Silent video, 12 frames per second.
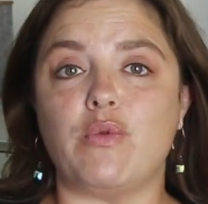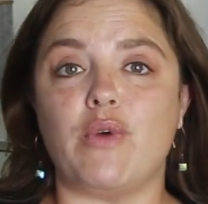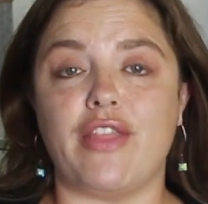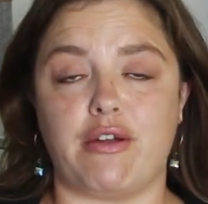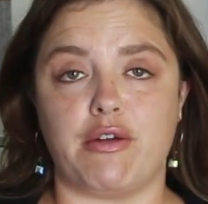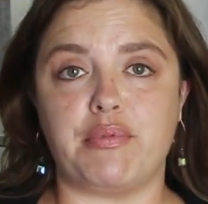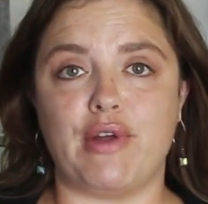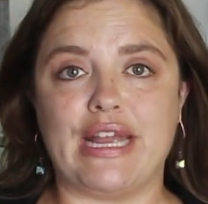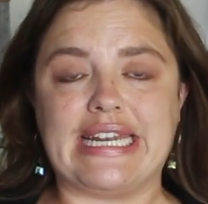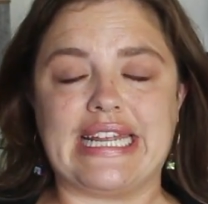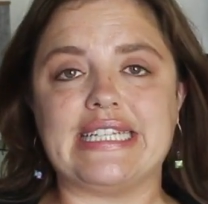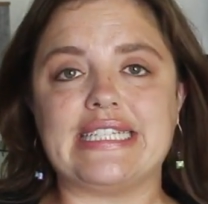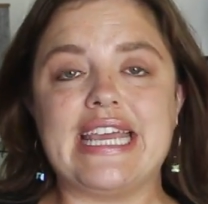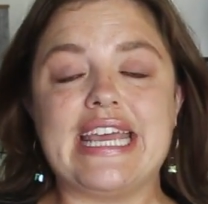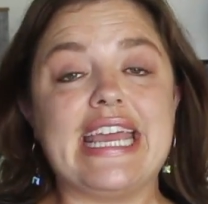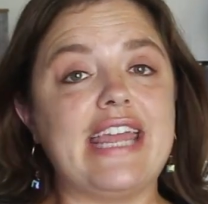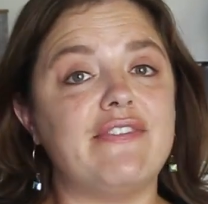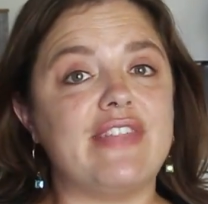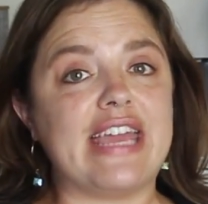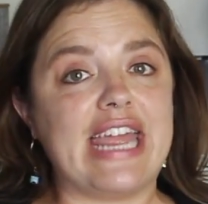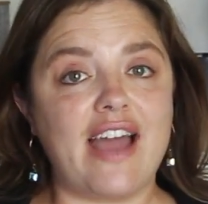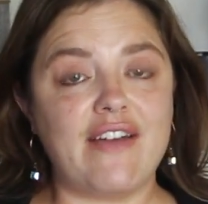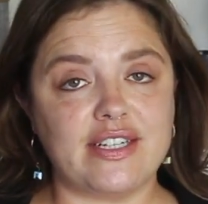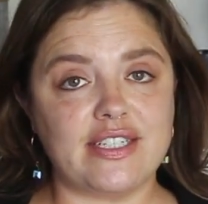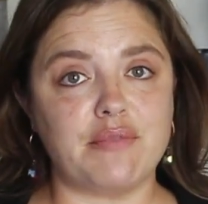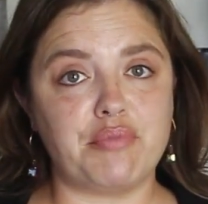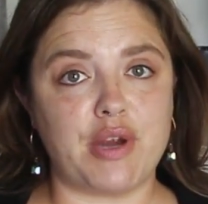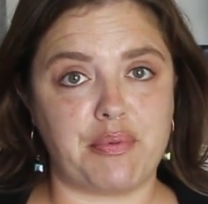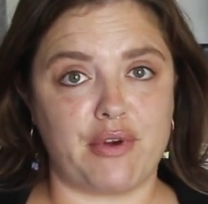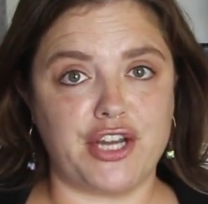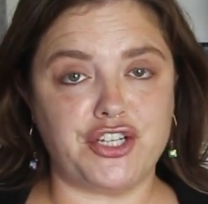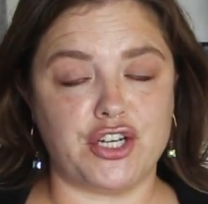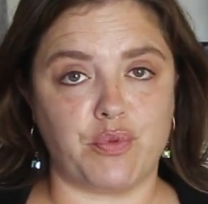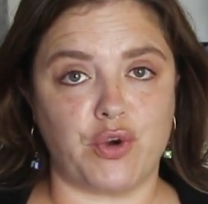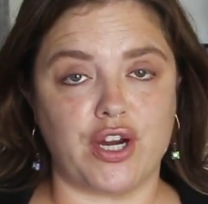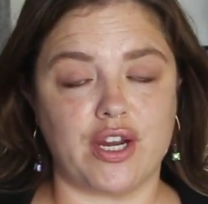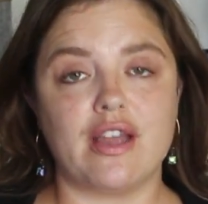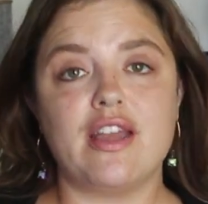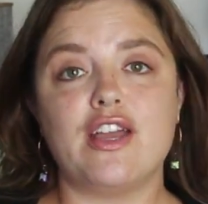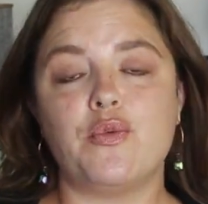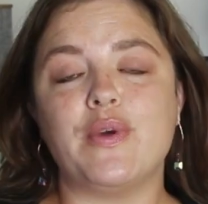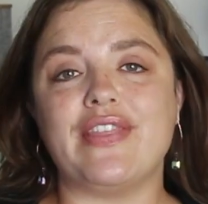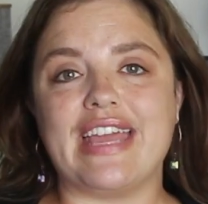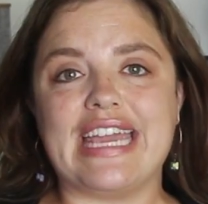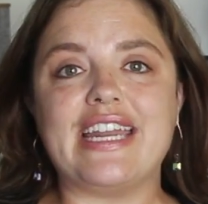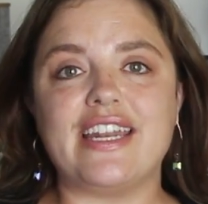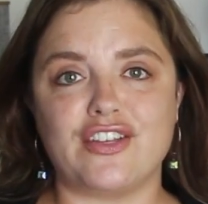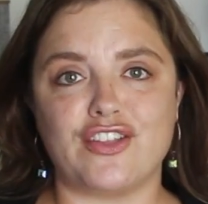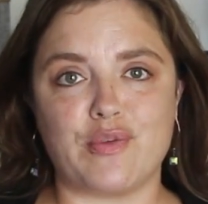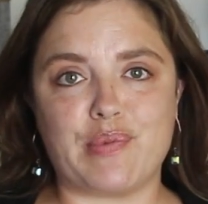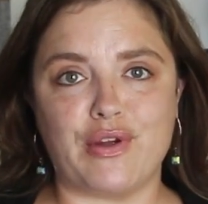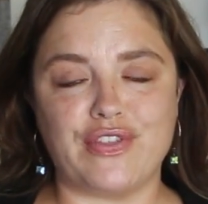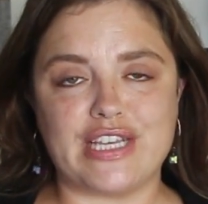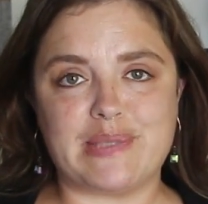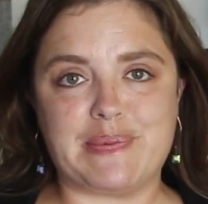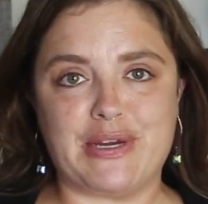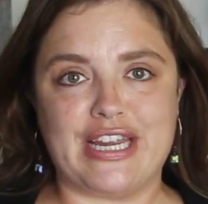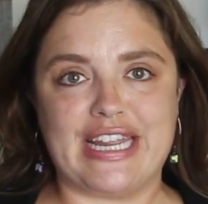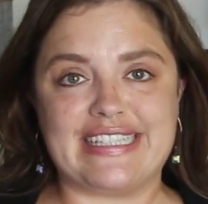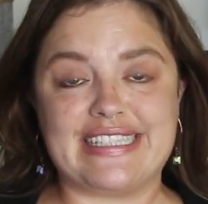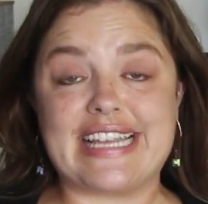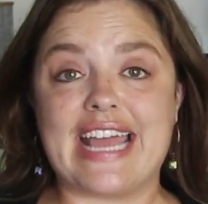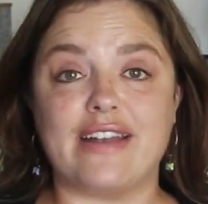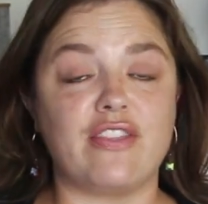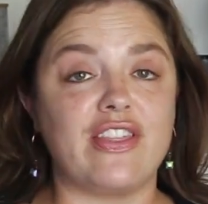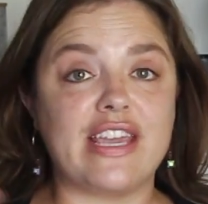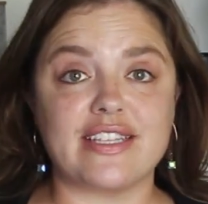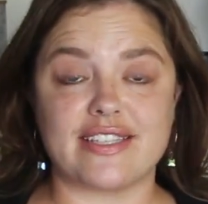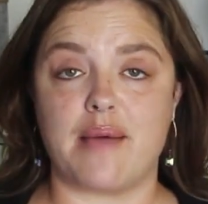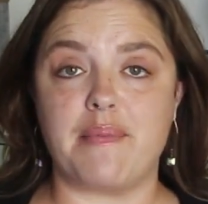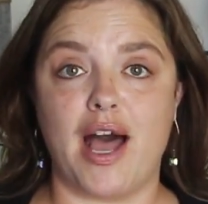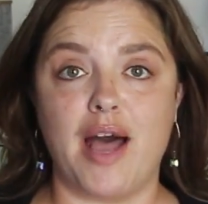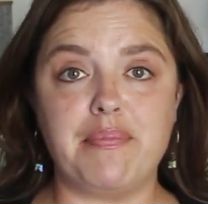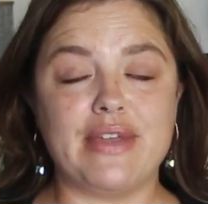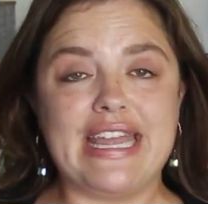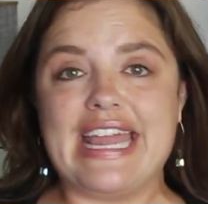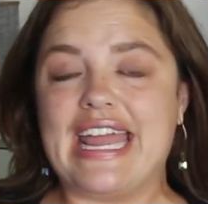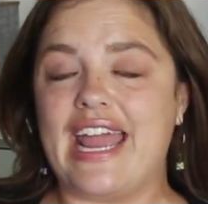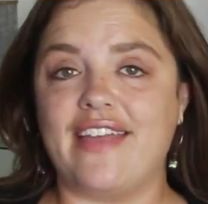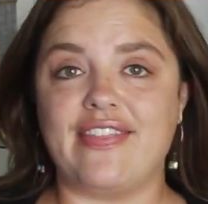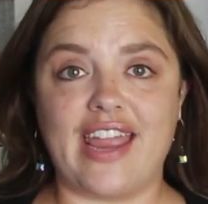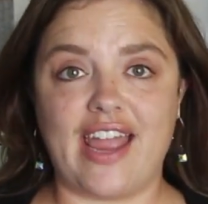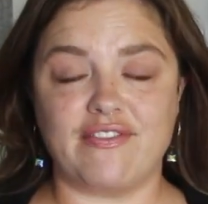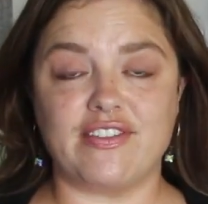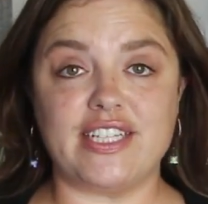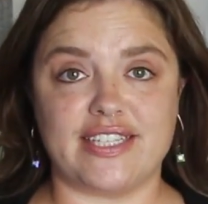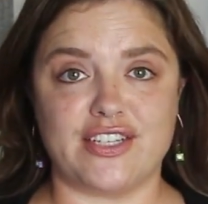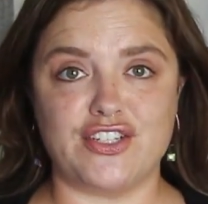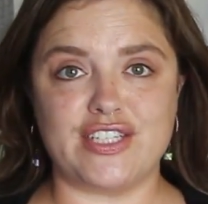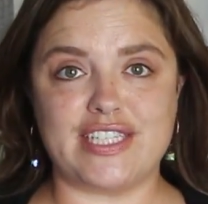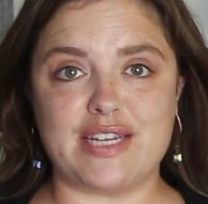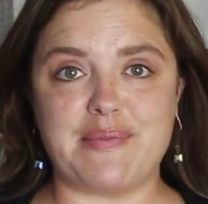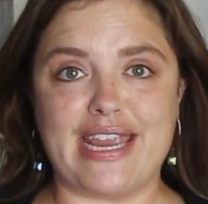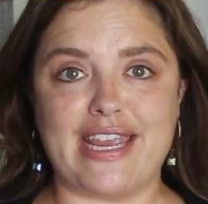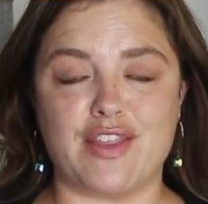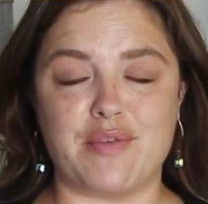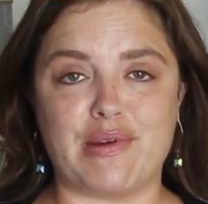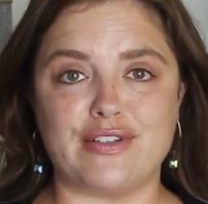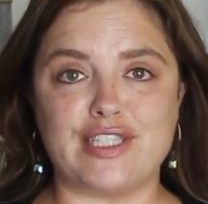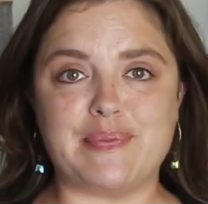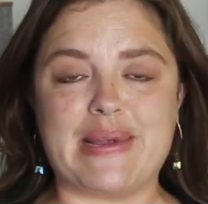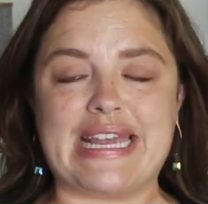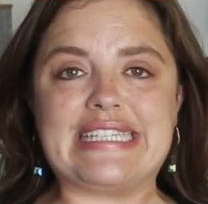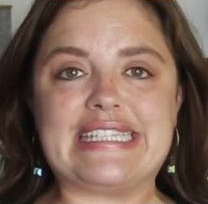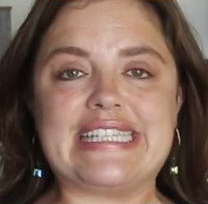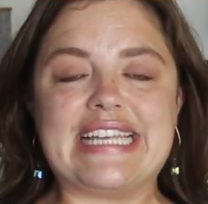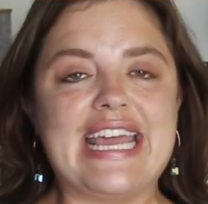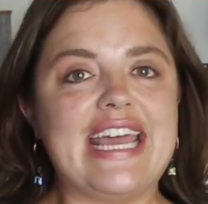while they were pregnant, if they haven't done preparation work, when they get into their birth experience and things come up and they have decisions to make in the birth space,